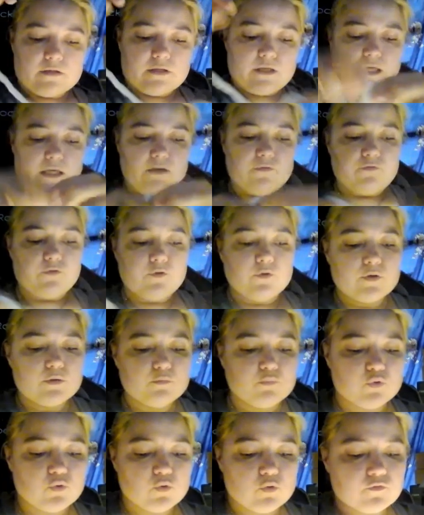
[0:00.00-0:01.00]
If you can
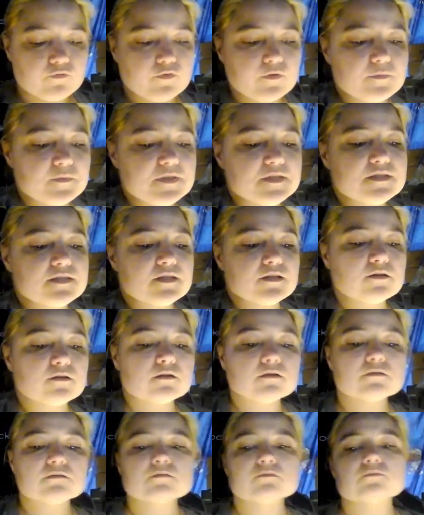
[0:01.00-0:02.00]
pull from the
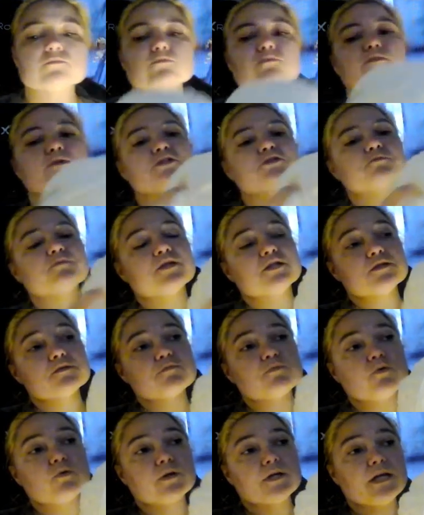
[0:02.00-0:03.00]
center, which means
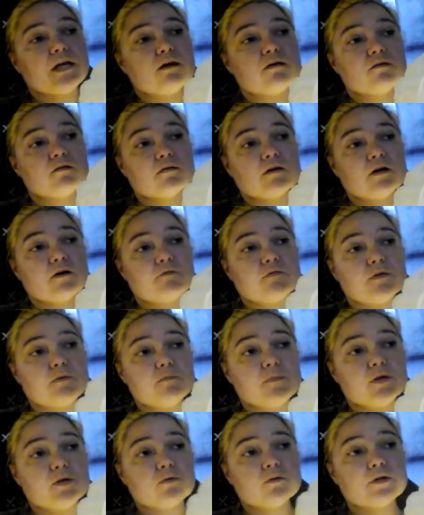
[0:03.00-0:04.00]
pulling out of the
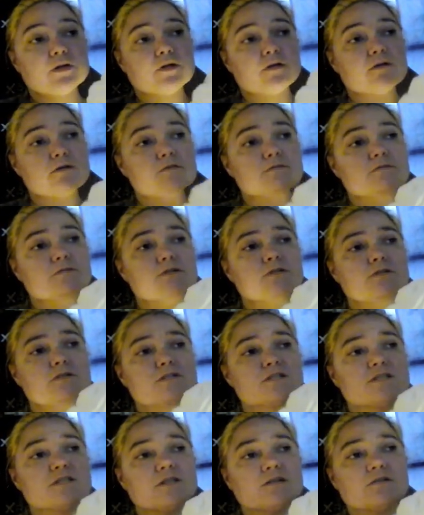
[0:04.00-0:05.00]
middle here, you
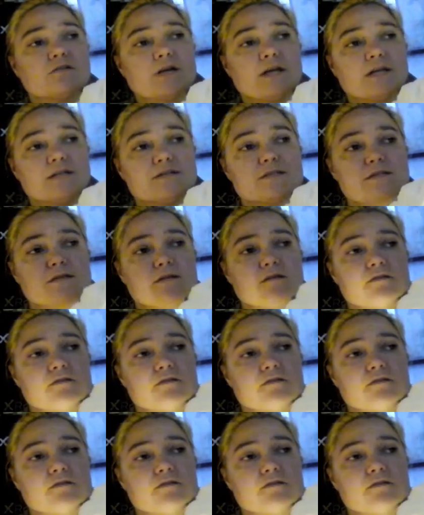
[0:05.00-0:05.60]
just stick your hands in there